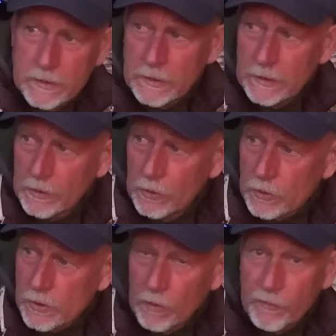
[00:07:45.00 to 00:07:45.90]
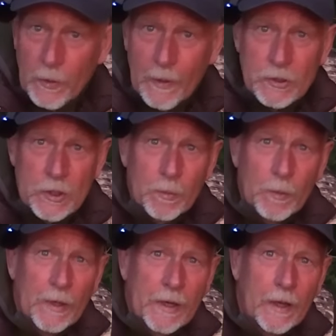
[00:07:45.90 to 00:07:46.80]
the hotel, few hours skip
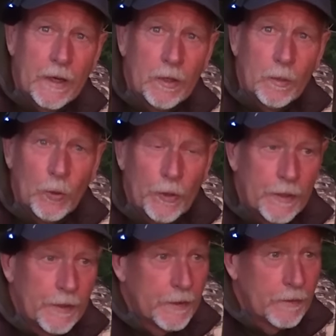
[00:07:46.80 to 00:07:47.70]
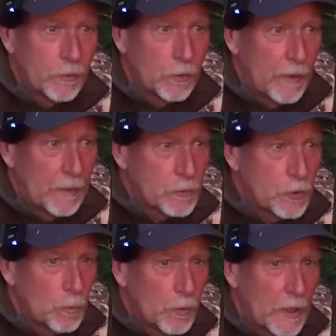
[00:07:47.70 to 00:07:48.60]
and back out again in the morning for round
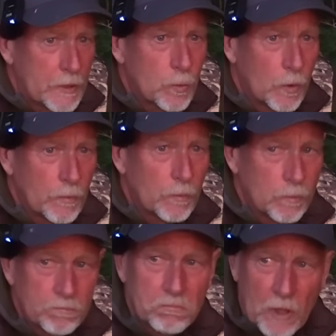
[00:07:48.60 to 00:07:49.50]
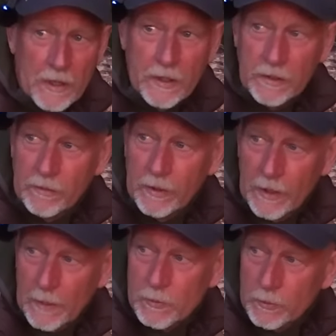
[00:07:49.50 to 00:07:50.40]
2. But that's what, cracking evening,
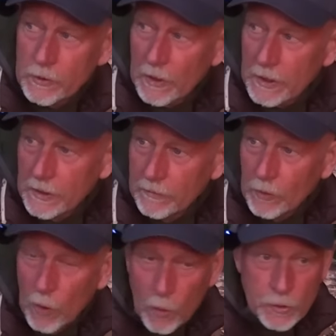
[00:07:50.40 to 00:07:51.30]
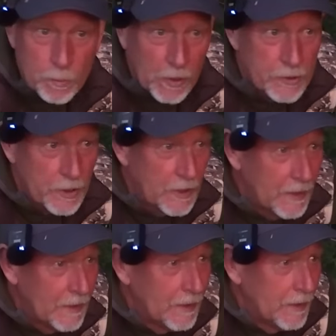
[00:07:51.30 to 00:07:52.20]
absolutely cracking evening. Always a pleasure
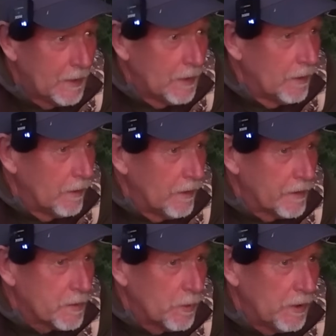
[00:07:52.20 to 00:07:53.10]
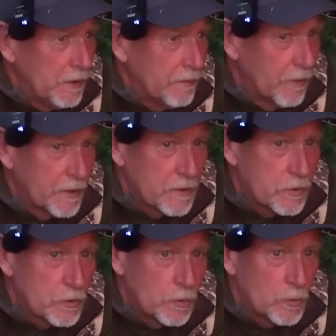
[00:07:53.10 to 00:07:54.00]
to be invited
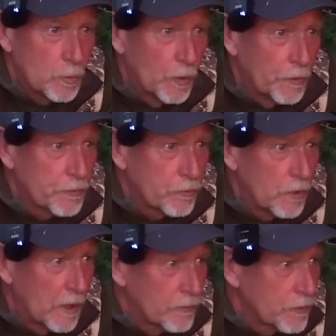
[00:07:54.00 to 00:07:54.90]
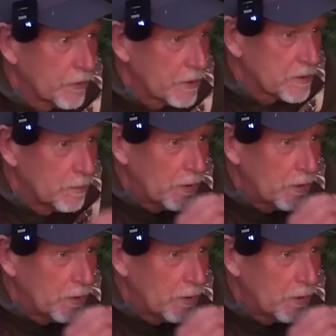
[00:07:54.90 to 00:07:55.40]
to shoot someone else's ground, so thanks to